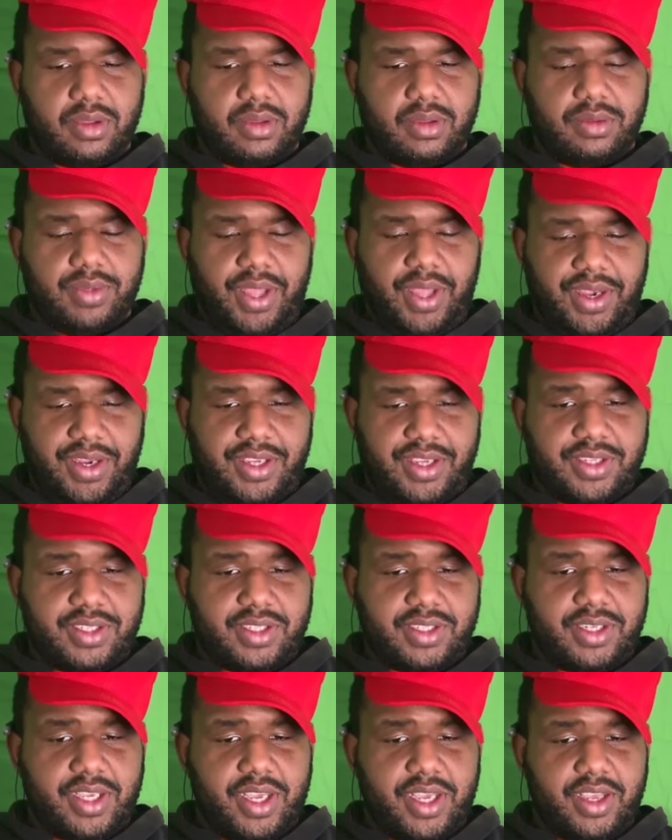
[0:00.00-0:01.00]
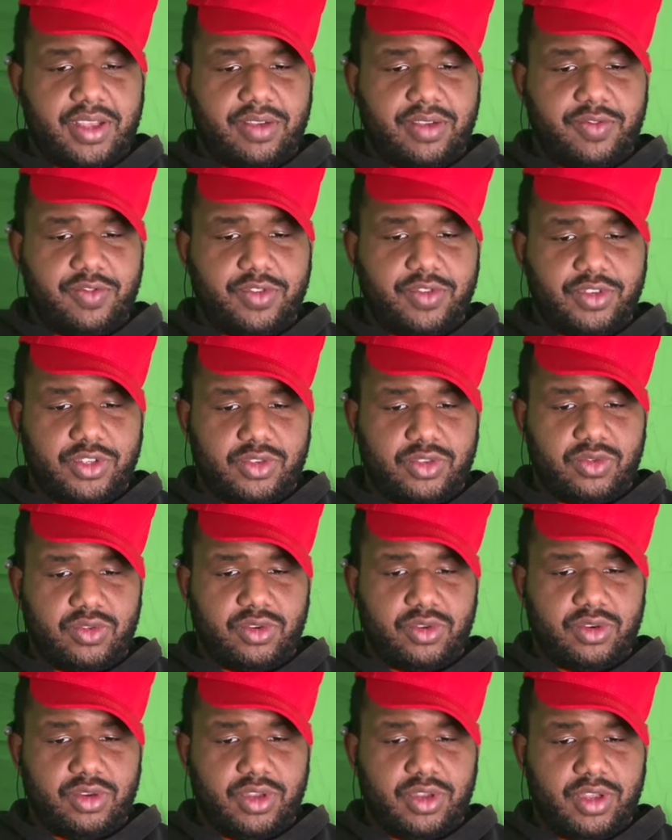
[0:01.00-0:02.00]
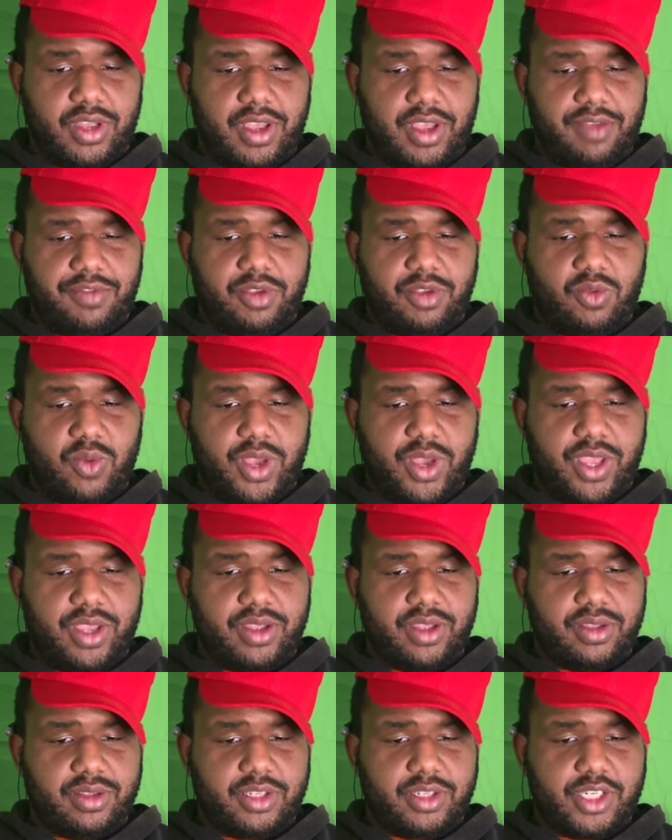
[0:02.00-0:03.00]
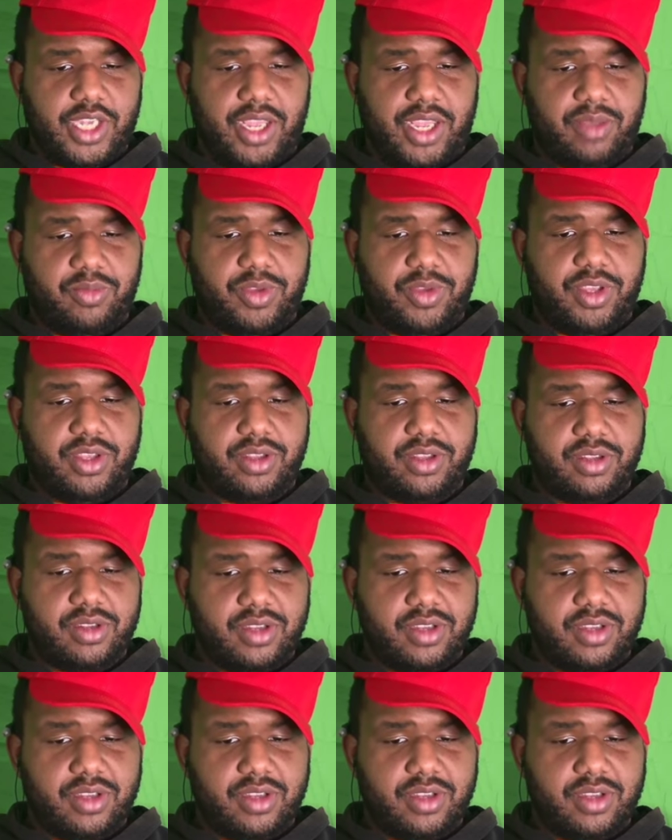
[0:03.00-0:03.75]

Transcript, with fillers: nigga's dead for sure. A heavyweight champion